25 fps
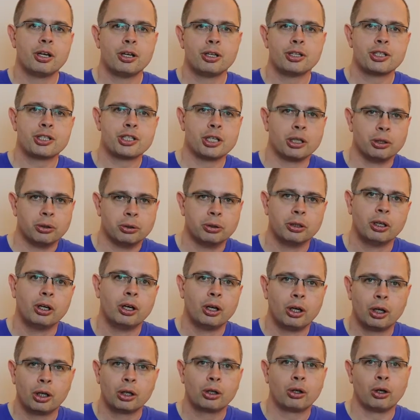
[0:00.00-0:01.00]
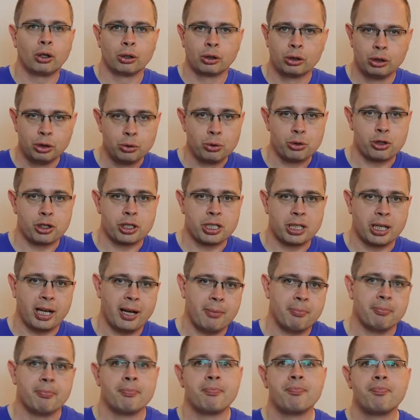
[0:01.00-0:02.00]
So, conclusion
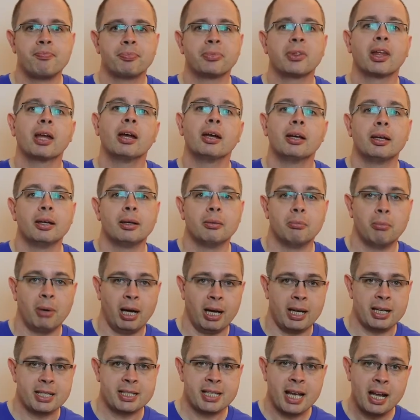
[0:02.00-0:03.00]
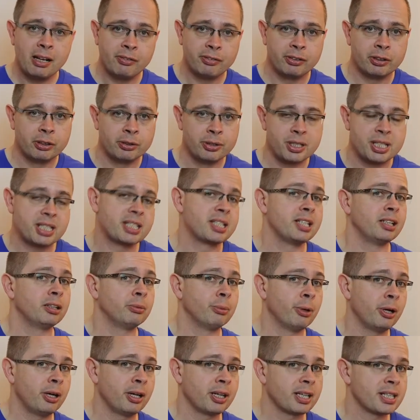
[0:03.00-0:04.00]
time. My cell phone still
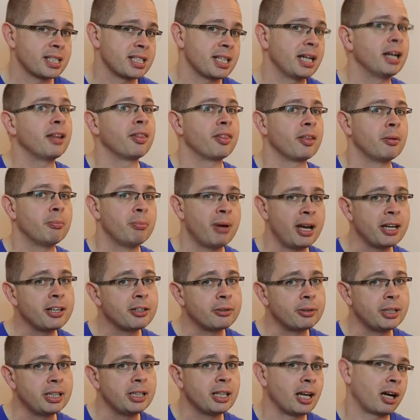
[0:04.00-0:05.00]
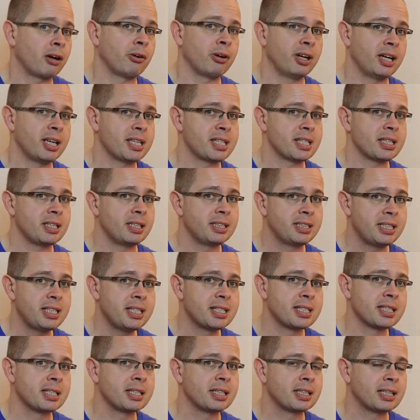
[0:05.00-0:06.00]
works and the battery now has a
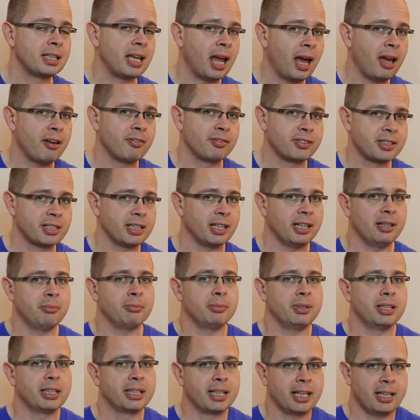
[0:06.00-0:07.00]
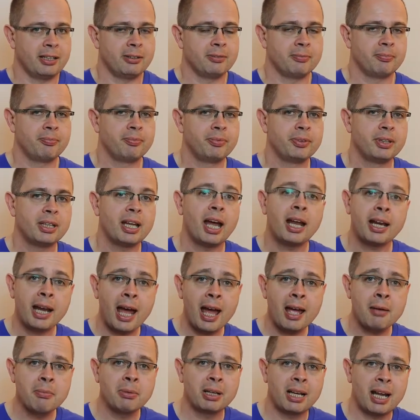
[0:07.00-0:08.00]
decent lifetime again. And
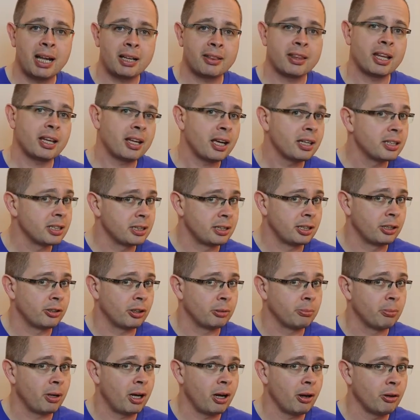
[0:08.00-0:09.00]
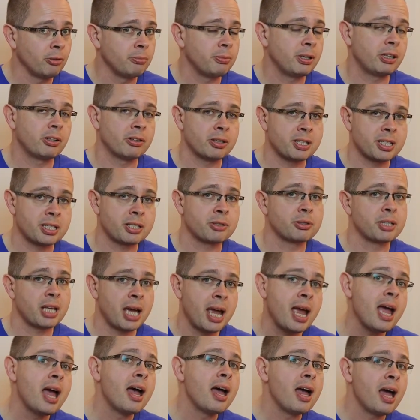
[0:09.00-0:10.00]
I'm glad that I did it on my own because
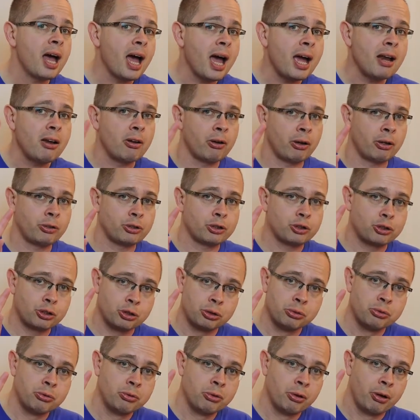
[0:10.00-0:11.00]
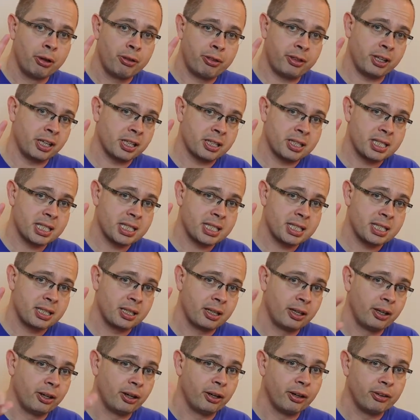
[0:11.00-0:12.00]
today I learned two things.
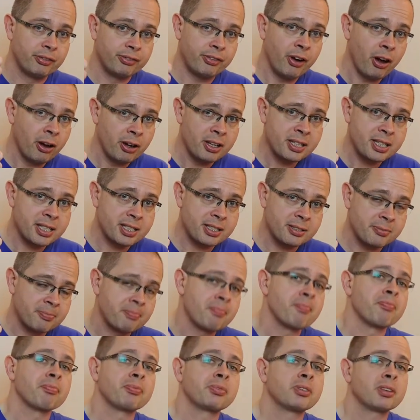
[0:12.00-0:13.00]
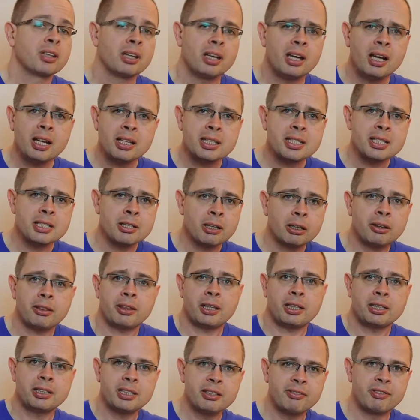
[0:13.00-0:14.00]
First, it's not
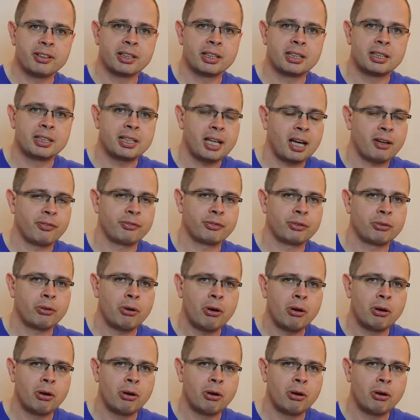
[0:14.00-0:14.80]
that difficult after